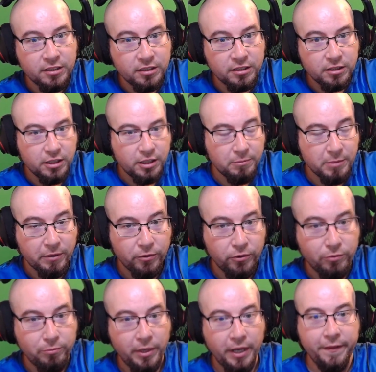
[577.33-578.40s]
in my
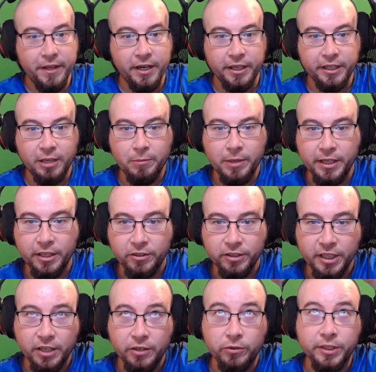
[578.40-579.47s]
room, and then I got my
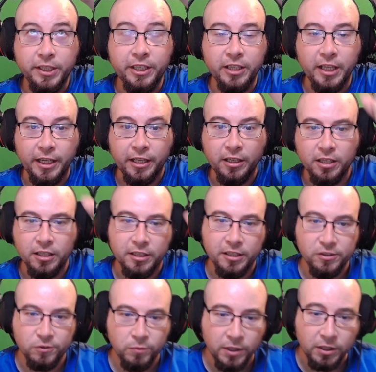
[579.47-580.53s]
Elgato key light on
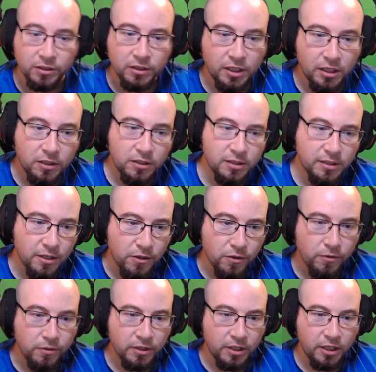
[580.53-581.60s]
as well. So
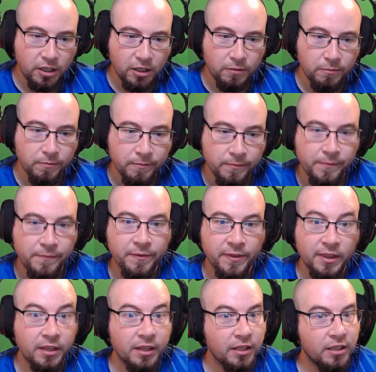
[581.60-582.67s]

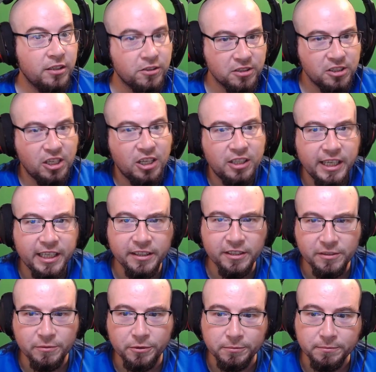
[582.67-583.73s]
there's a lot of light in
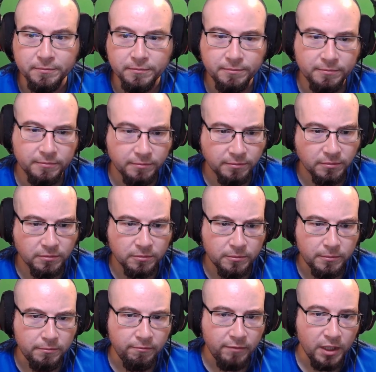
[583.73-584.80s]
this room.
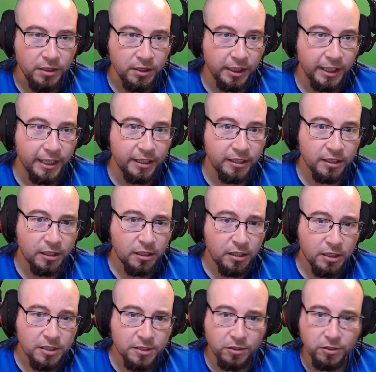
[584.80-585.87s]
Okay.
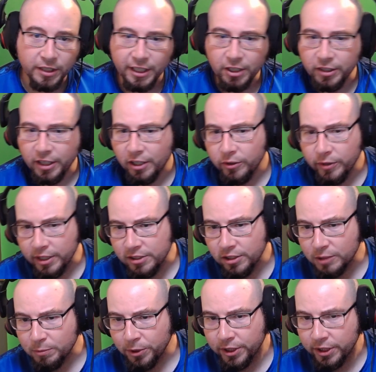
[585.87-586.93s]
So Elgato, it looks
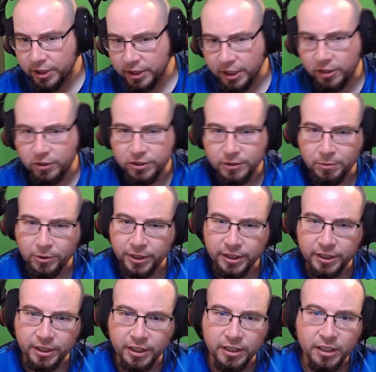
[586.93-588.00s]
pretty good. Colors are pretty
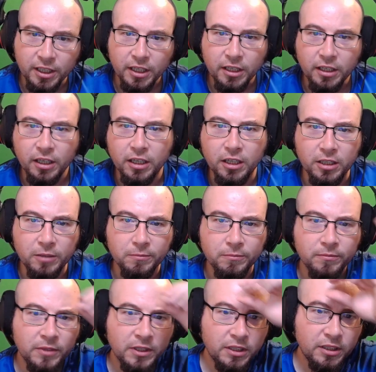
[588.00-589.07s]
good. Have
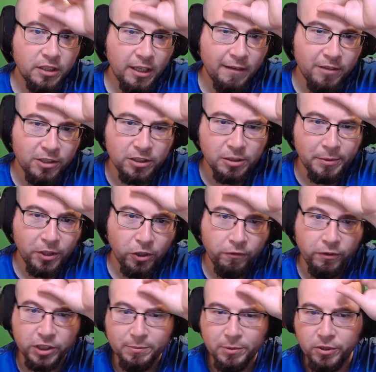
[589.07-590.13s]
a little bit of
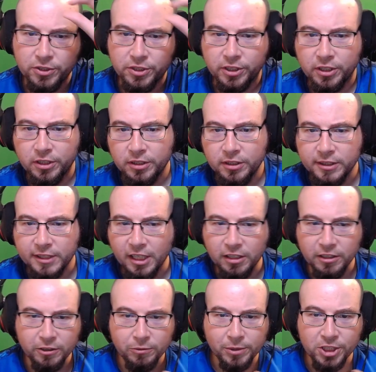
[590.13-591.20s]
overexposure. Got a
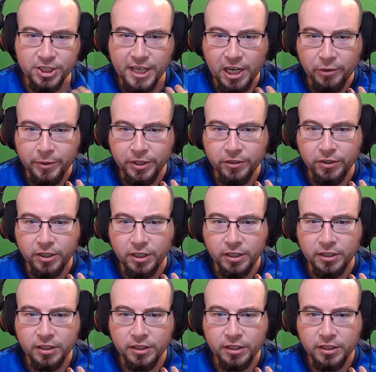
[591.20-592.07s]
little bit of shadowing going on.